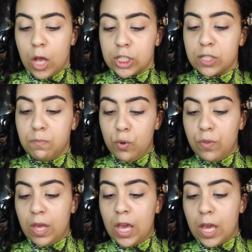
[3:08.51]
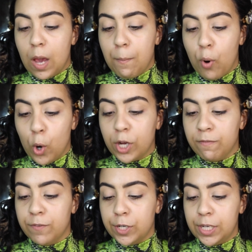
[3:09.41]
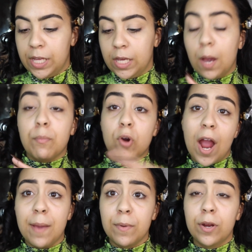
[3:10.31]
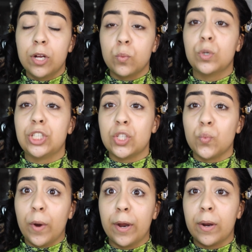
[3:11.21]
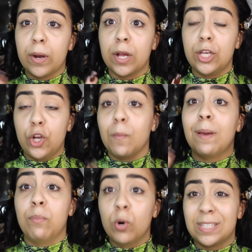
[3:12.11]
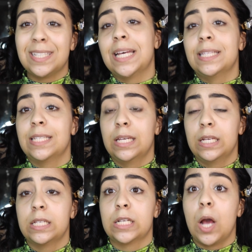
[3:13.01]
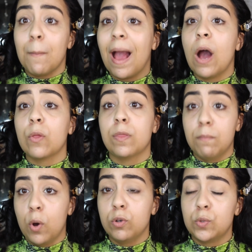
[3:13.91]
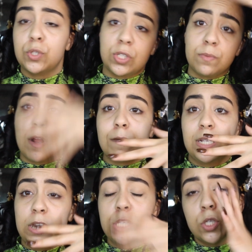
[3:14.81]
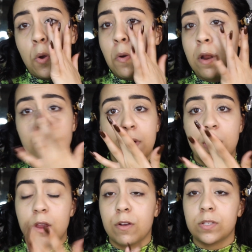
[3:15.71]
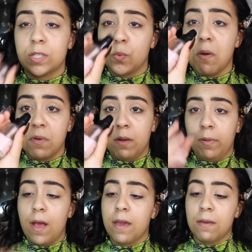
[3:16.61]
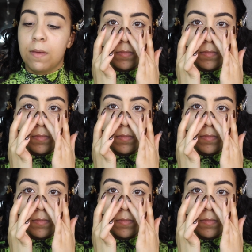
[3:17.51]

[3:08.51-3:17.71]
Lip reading: smoothing, pore converting primer, which is where, you know, my pores tend to come out the most, which is around my T-zone and right here. So that's where I'm gonna apply it.